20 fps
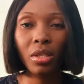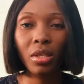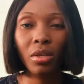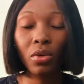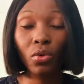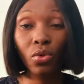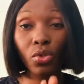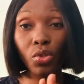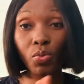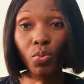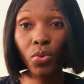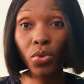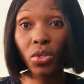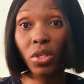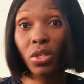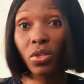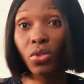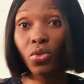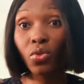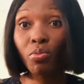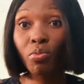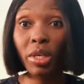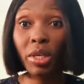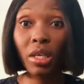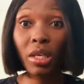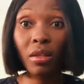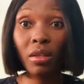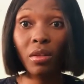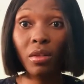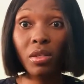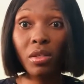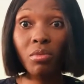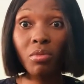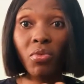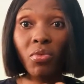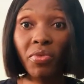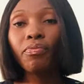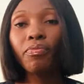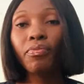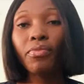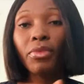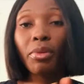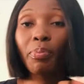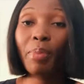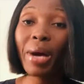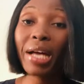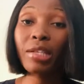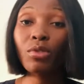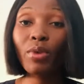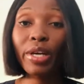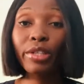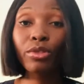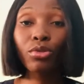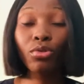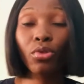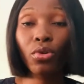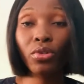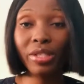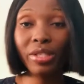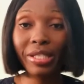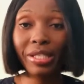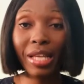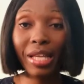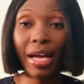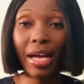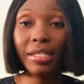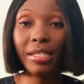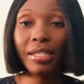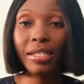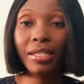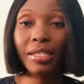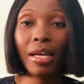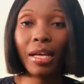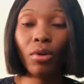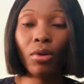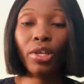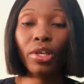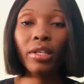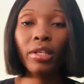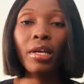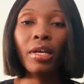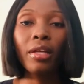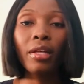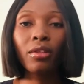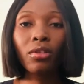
was put into making this movie. The part where I do not understand is that, okay, the